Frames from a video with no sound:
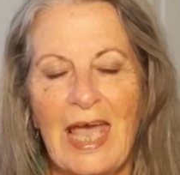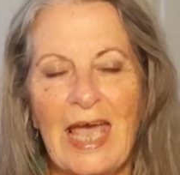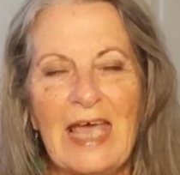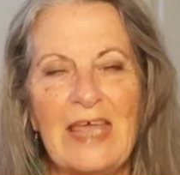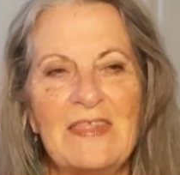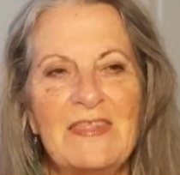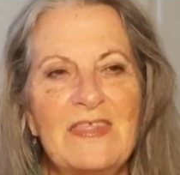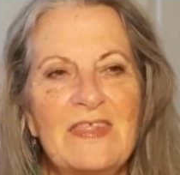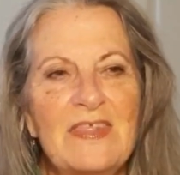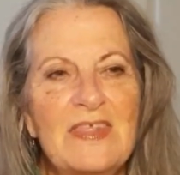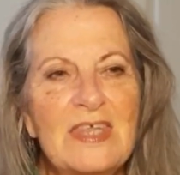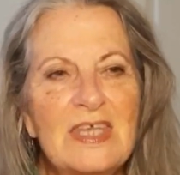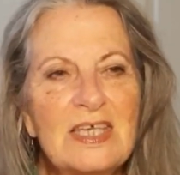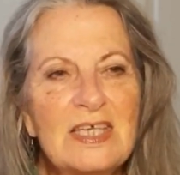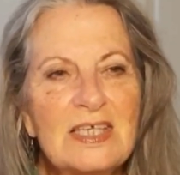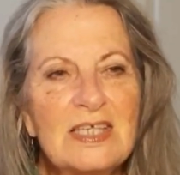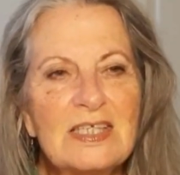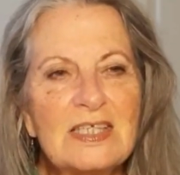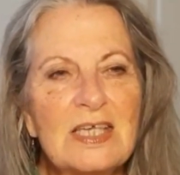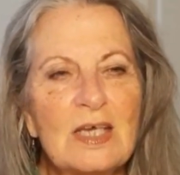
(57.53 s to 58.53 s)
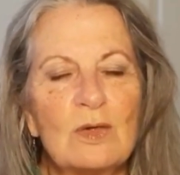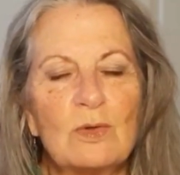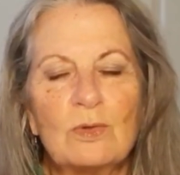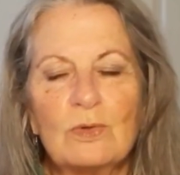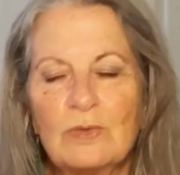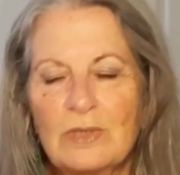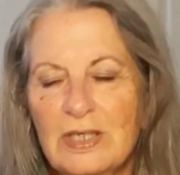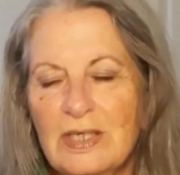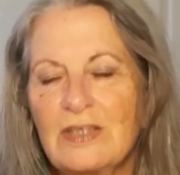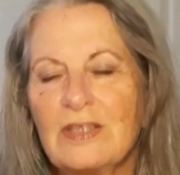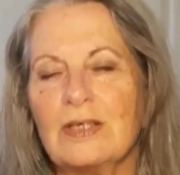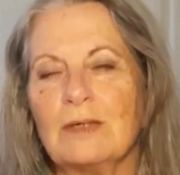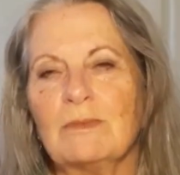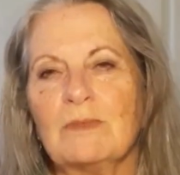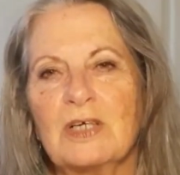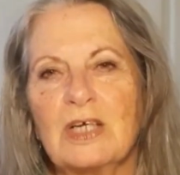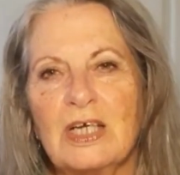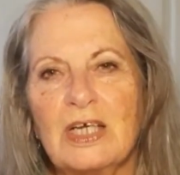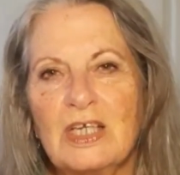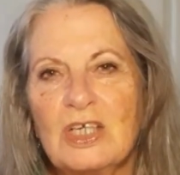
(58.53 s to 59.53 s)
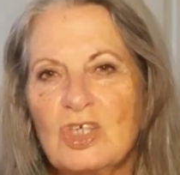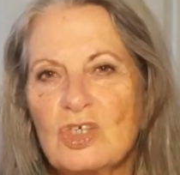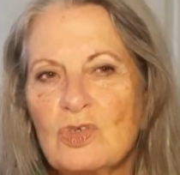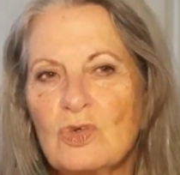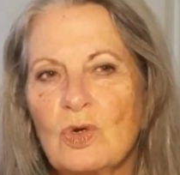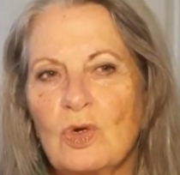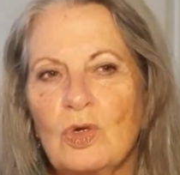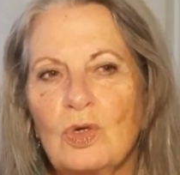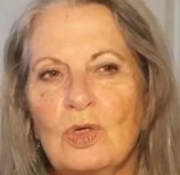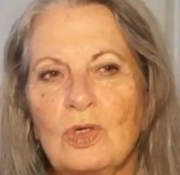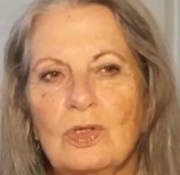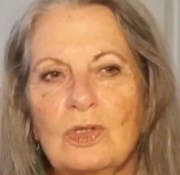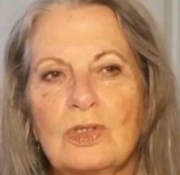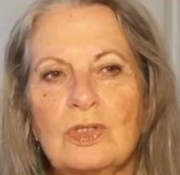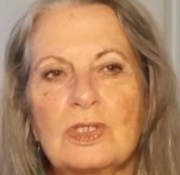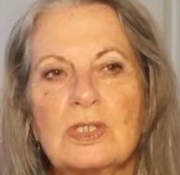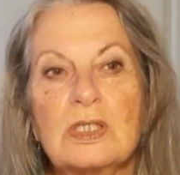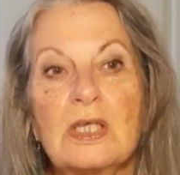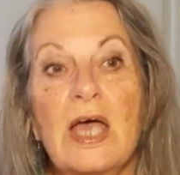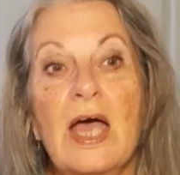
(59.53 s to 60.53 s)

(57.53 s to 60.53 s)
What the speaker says: And this rhythm controls